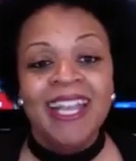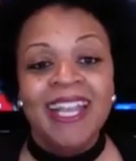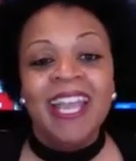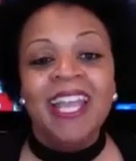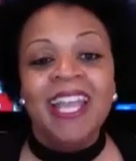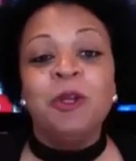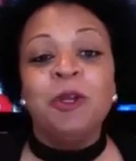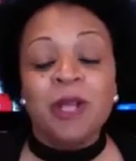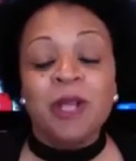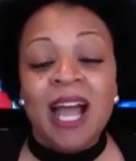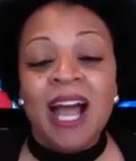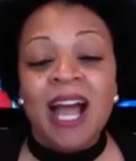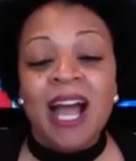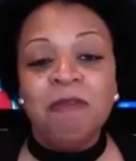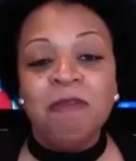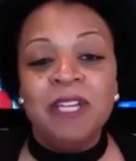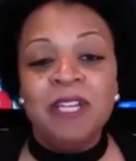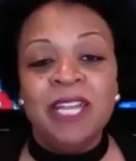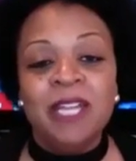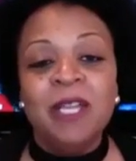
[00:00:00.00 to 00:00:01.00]
and they're
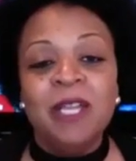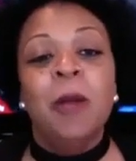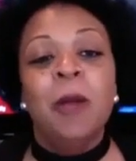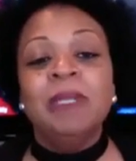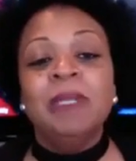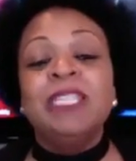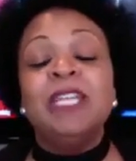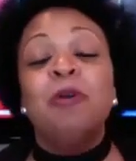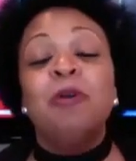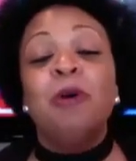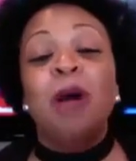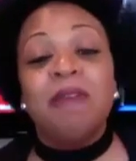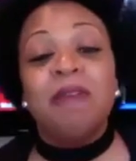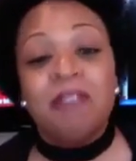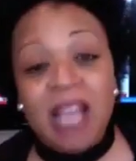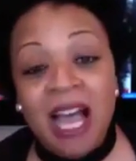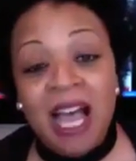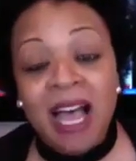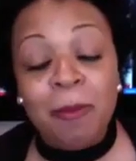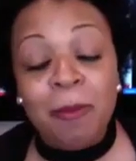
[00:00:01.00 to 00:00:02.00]
confident, but they don't have
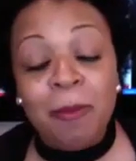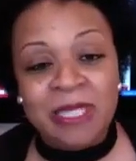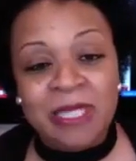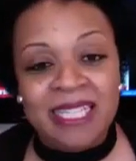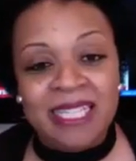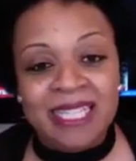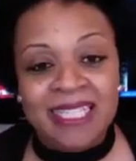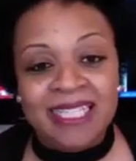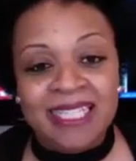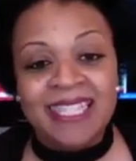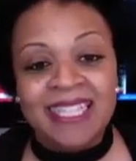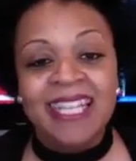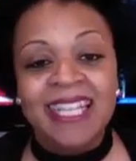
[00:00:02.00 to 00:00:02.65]
competence,